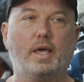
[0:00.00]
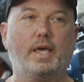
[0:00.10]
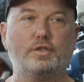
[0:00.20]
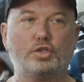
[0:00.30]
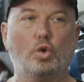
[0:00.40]

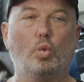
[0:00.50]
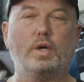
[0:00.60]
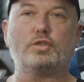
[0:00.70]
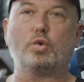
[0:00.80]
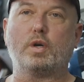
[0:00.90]
And so
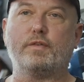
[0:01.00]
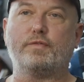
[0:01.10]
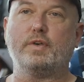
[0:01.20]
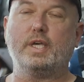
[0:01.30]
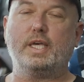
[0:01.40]
what sort
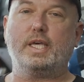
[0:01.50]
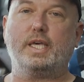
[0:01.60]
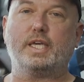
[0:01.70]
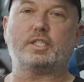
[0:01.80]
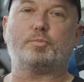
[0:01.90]
of
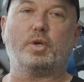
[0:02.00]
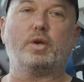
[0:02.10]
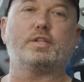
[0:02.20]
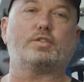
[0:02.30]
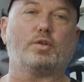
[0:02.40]

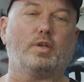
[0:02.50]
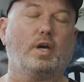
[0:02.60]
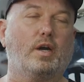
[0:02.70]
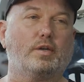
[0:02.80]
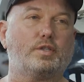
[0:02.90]
experience
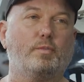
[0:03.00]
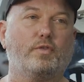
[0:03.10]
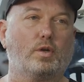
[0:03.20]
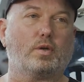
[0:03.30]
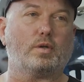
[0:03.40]
are some
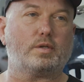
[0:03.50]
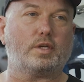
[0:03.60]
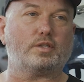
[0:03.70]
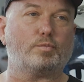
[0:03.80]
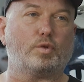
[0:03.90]
of your
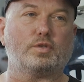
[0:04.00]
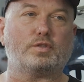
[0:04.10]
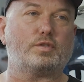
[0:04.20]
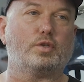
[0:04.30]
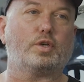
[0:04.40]

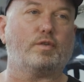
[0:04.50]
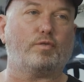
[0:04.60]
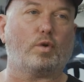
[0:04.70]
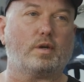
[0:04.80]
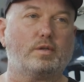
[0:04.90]
customers looking
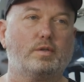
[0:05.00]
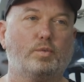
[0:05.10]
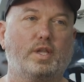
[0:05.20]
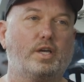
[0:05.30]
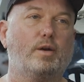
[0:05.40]
for
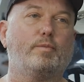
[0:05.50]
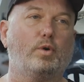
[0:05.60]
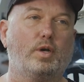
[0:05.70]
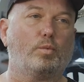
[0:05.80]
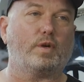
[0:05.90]
when they come
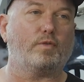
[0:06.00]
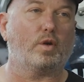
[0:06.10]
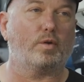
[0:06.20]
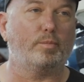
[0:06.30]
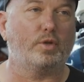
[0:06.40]
on one of
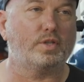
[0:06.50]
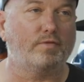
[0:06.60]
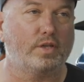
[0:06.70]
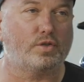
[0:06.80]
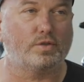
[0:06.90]
your
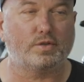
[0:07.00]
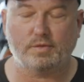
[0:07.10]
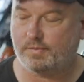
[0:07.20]
multi-ventures?